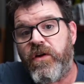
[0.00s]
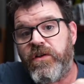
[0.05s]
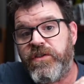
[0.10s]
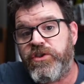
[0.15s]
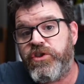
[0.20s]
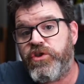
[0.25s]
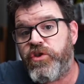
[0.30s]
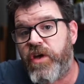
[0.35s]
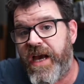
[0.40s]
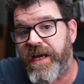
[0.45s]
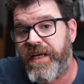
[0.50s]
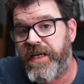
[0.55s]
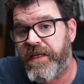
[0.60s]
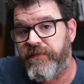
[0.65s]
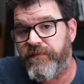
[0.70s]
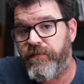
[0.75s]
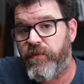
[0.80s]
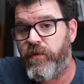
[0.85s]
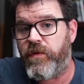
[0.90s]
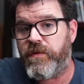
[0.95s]
as
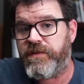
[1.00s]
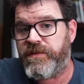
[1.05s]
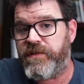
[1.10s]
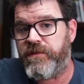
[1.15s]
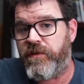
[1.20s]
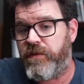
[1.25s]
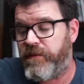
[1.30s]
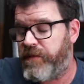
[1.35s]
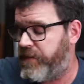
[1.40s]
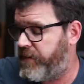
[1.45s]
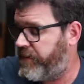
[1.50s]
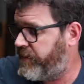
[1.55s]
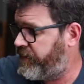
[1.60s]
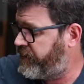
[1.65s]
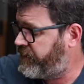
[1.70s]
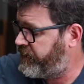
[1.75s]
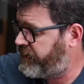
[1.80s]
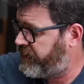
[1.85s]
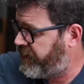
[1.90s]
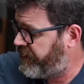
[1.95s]
tracking force and all that other
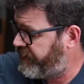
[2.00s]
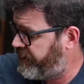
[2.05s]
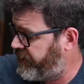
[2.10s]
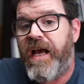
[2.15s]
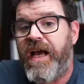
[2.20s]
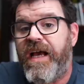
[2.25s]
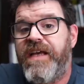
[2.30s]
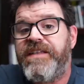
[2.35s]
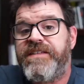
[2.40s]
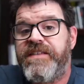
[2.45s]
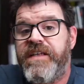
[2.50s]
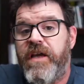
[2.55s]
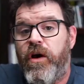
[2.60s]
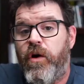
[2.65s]
stuff as the